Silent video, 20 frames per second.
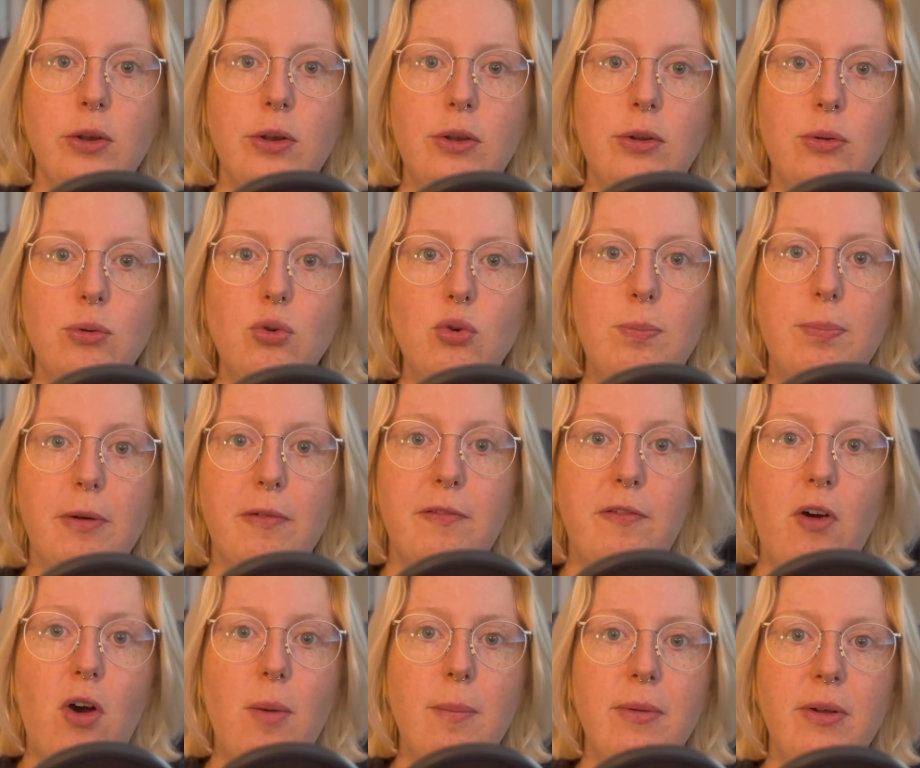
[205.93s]
To
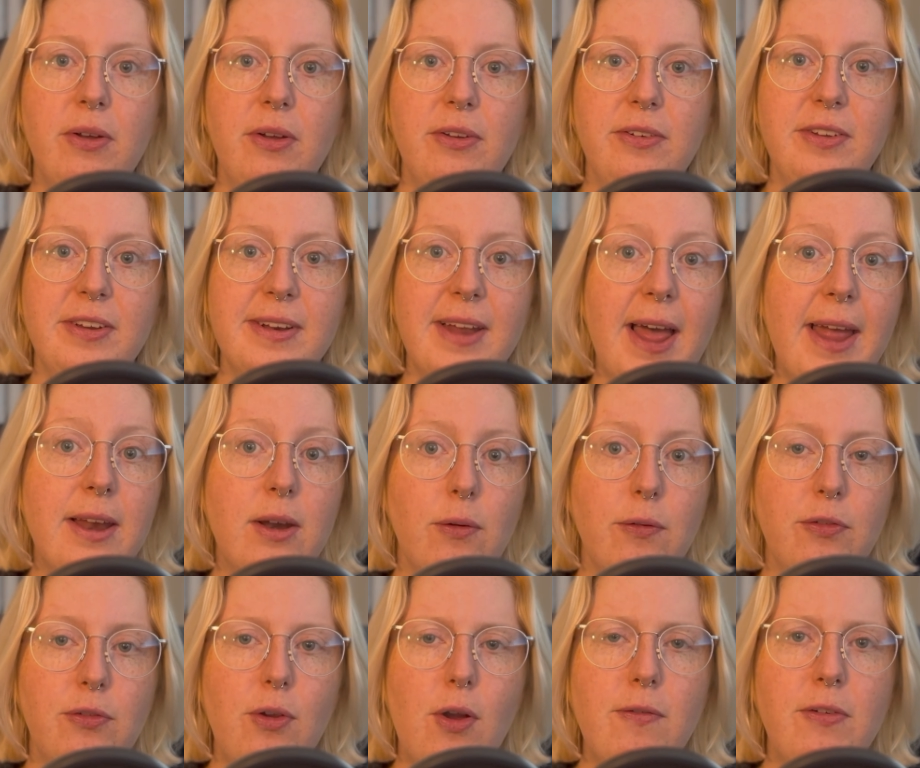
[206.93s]
perform a denial
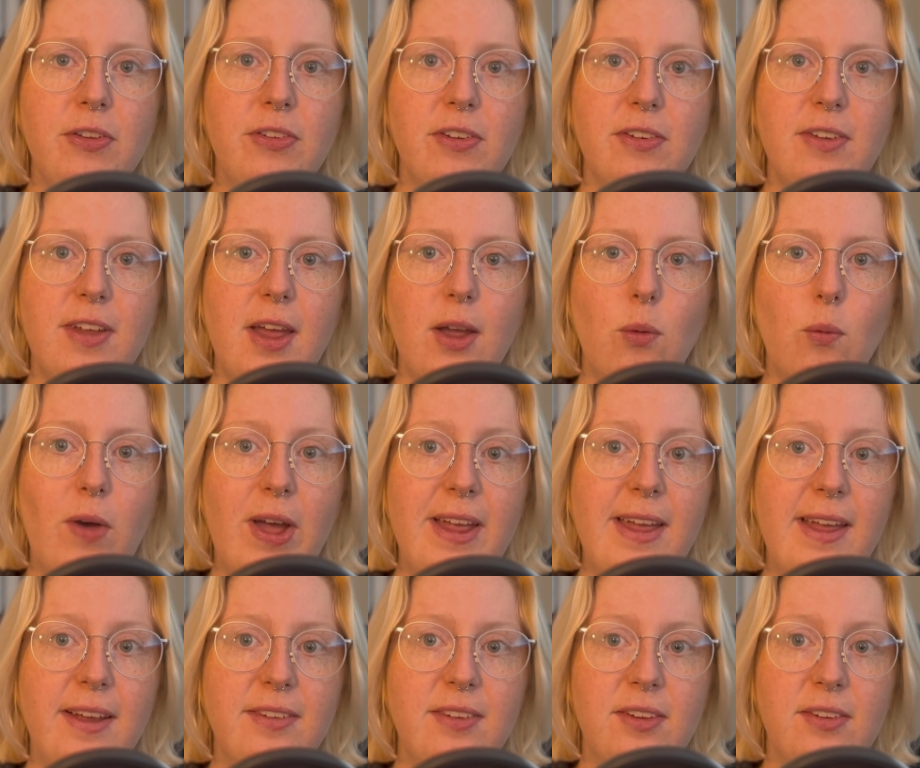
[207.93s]
of service attack
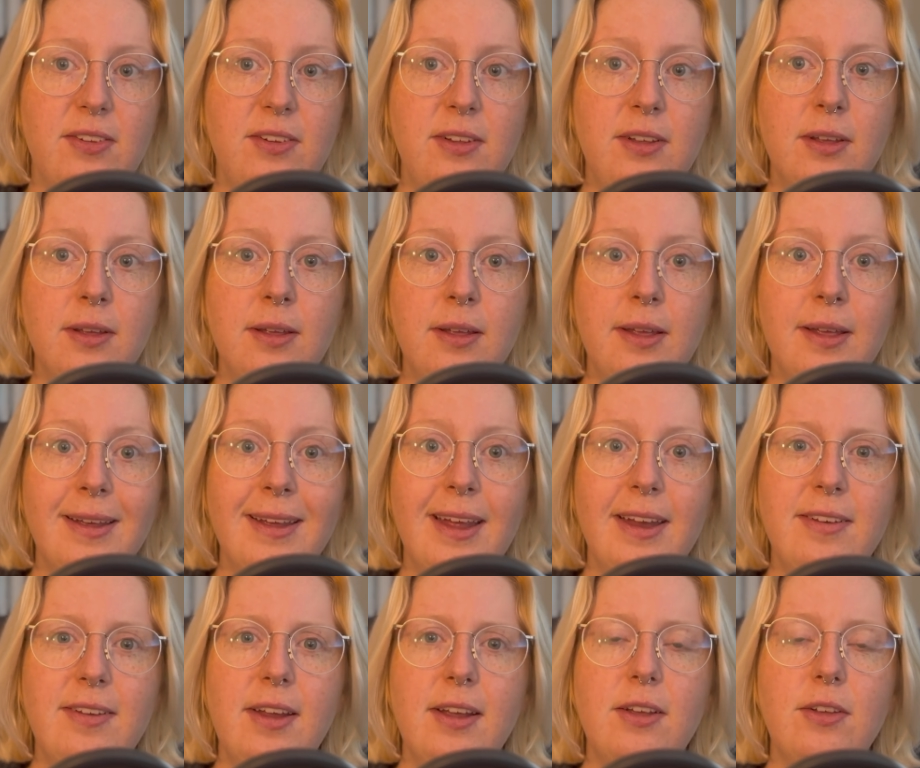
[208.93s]
via XXE,
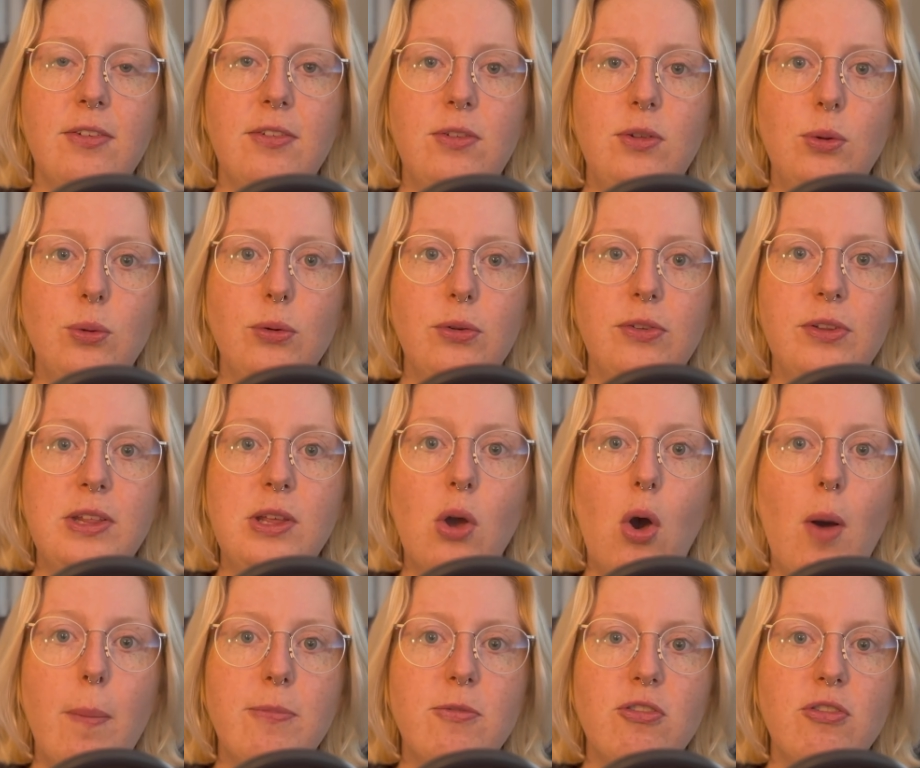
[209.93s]
attackers use the
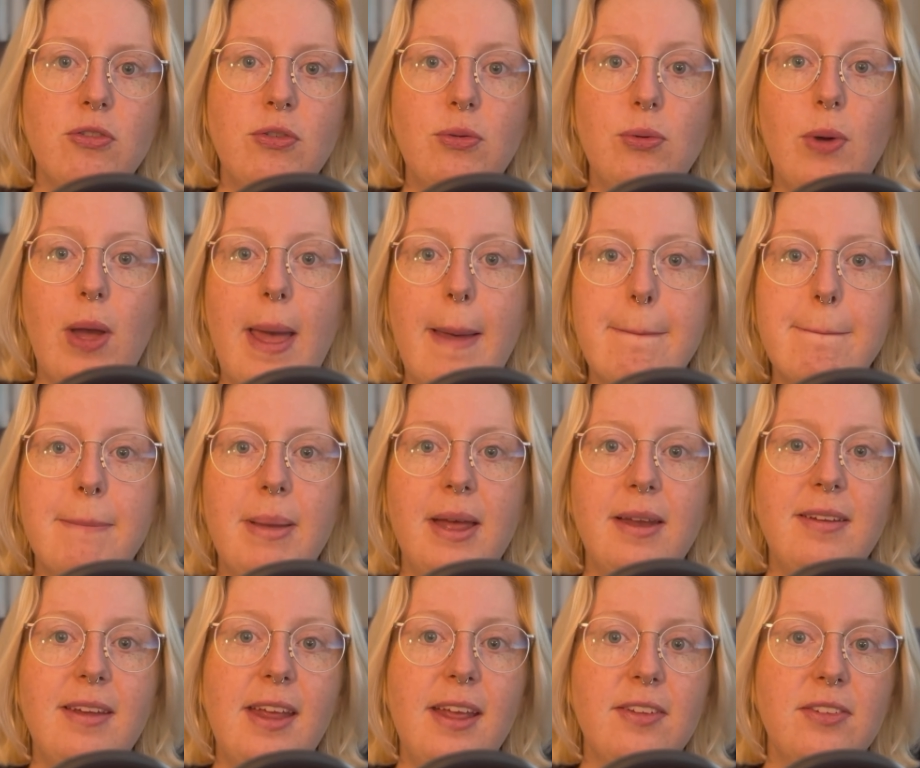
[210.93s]
option to
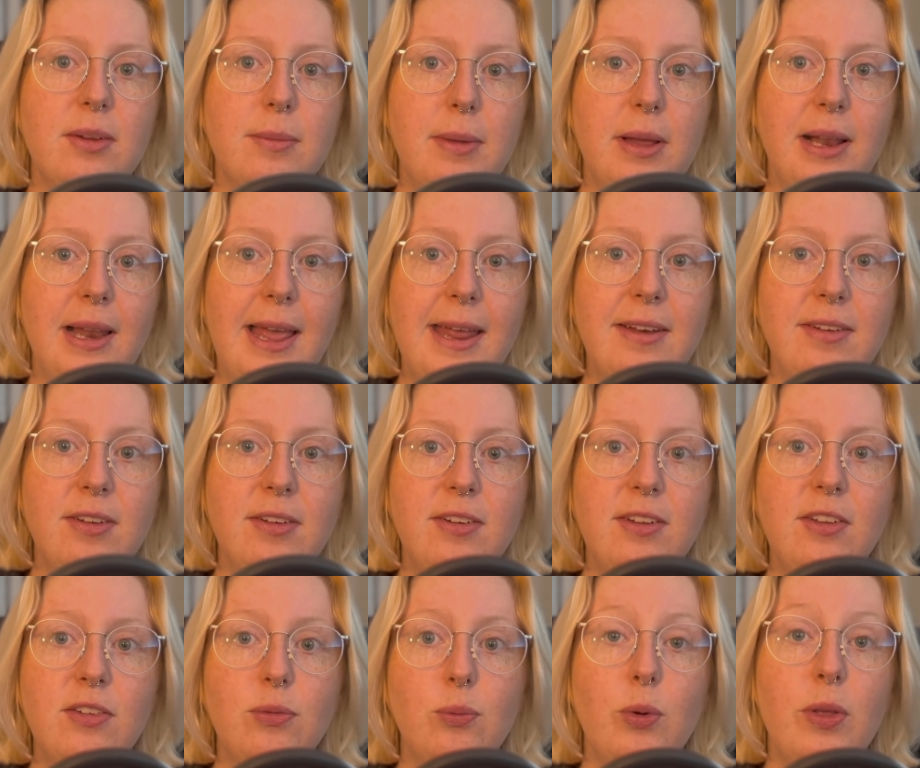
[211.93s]
embed XML
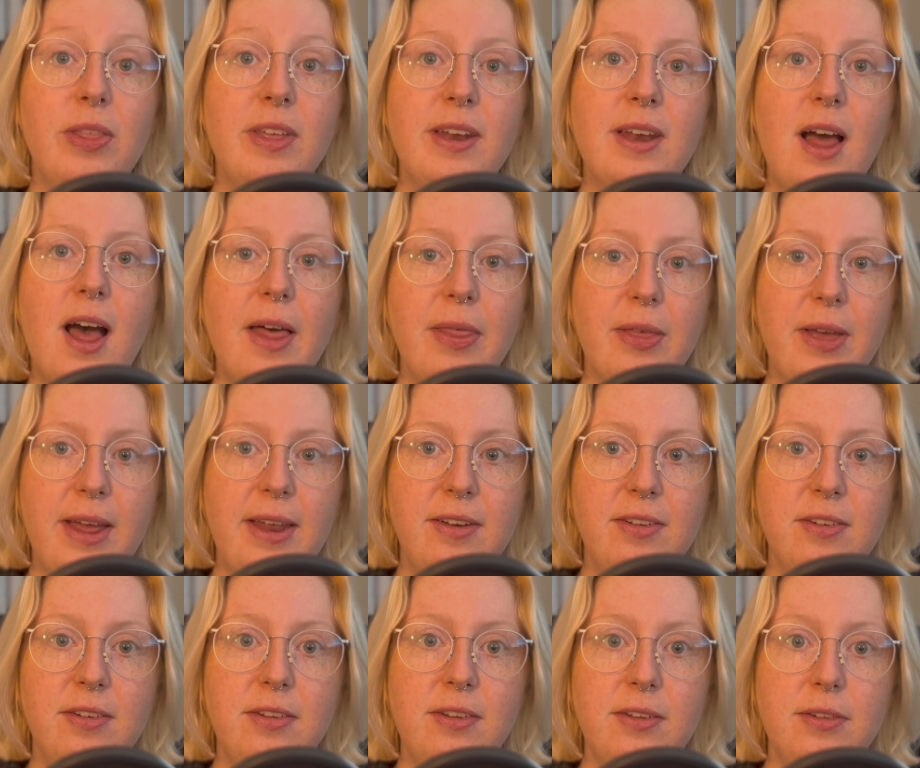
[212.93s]
entities within other
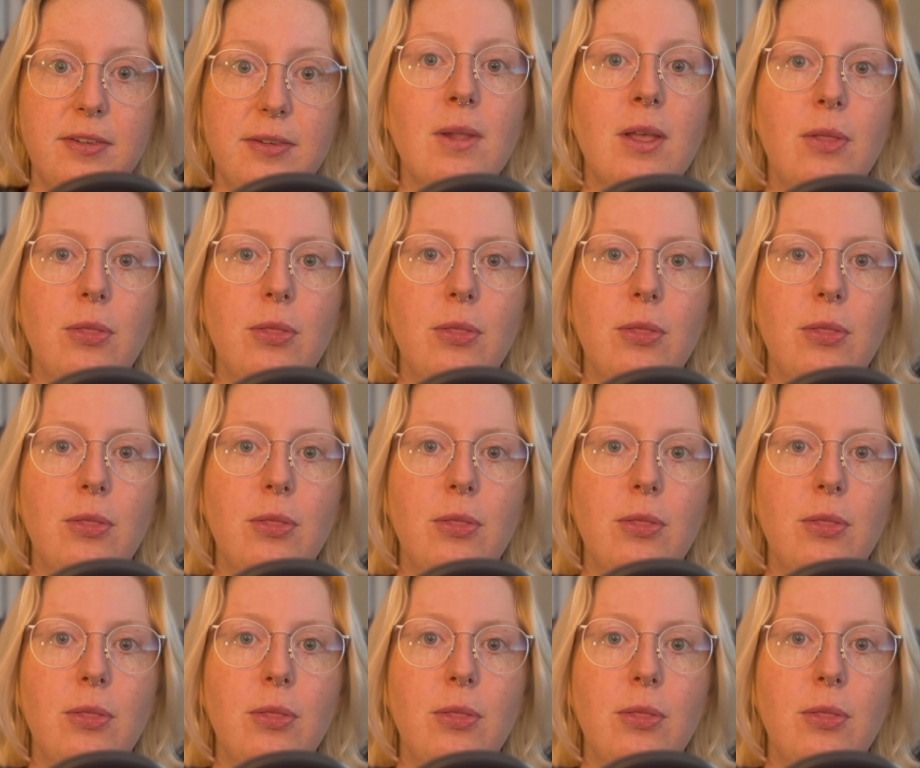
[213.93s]
entities.